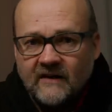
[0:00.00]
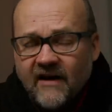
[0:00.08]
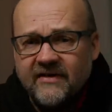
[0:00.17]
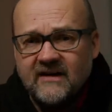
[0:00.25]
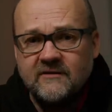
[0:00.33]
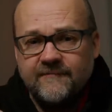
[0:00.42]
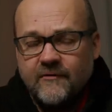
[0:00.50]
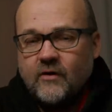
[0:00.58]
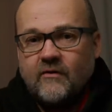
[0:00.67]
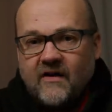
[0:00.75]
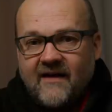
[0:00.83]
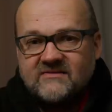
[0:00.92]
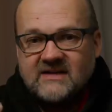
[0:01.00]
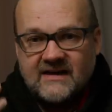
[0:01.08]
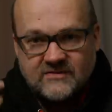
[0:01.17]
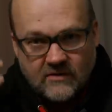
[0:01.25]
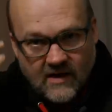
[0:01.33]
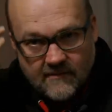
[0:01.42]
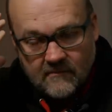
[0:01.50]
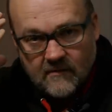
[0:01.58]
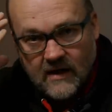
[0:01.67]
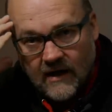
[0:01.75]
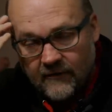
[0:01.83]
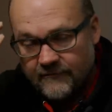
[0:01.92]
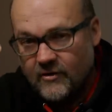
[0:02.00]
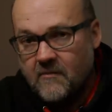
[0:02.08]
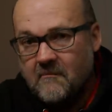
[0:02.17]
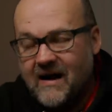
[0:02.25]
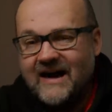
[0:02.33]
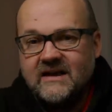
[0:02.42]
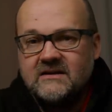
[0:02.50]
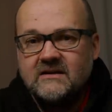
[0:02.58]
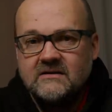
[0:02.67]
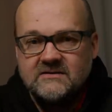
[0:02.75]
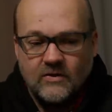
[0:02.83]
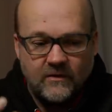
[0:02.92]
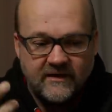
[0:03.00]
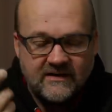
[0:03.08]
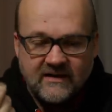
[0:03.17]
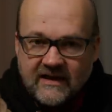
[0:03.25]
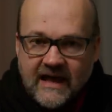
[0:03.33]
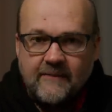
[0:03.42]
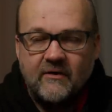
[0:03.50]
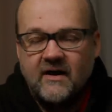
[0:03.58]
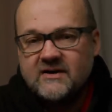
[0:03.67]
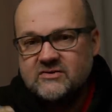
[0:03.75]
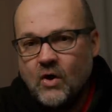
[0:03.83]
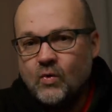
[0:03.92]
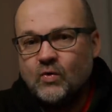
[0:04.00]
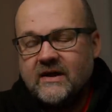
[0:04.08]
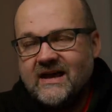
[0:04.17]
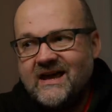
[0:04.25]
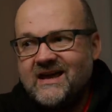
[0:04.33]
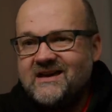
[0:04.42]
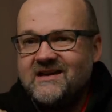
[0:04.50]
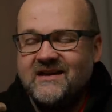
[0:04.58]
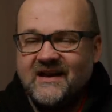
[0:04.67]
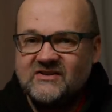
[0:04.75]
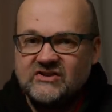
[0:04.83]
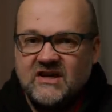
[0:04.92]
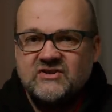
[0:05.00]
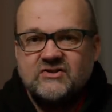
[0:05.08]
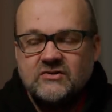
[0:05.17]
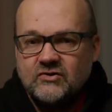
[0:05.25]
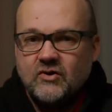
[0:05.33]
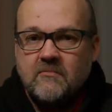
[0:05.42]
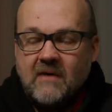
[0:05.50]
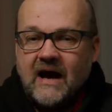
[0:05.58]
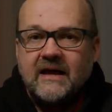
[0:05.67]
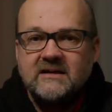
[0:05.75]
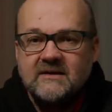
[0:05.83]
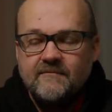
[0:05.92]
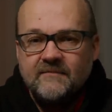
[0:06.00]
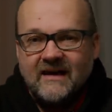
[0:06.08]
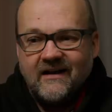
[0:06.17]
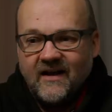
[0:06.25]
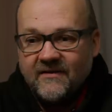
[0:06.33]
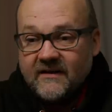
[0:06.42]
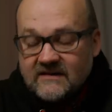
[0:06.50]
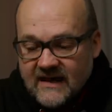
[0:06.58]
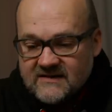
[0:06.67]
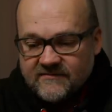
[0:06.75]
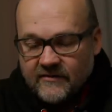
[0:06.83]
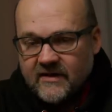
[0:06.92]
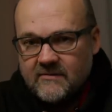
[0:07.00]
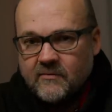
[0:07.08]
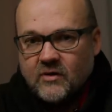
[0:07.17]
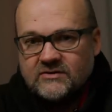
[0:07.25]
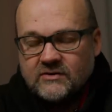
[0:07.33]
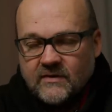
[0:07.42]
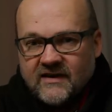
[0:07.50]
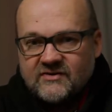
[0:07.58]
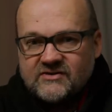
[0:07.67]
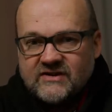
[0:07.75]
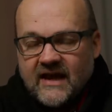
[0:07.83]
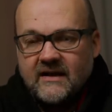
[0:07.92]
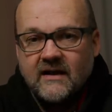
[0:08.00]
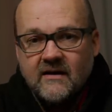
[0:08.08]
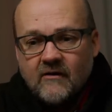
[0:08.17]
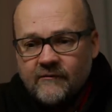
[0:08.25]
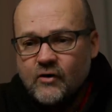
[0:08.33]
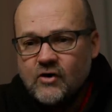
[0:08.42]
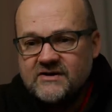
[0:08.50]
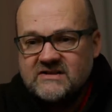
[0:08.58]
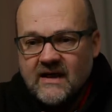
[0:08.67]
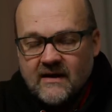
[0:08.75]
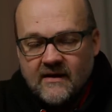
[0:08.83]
I think the photographs has to come out of your mind. So the camera is only a extension to your mind. And I think that's very important to understand. Of course,